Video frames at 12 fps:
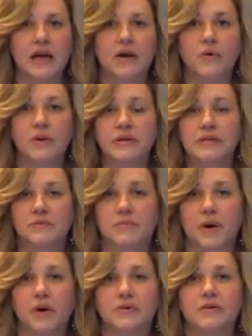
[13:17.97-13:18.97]
going to
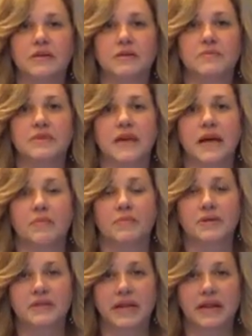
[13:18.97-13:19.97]
symposiums and
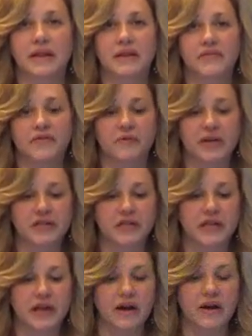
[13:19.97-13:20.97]
presenting the information
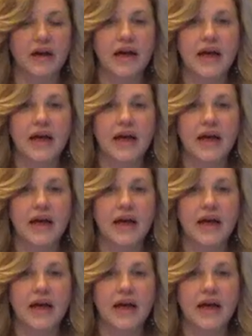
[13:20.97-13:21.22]
there,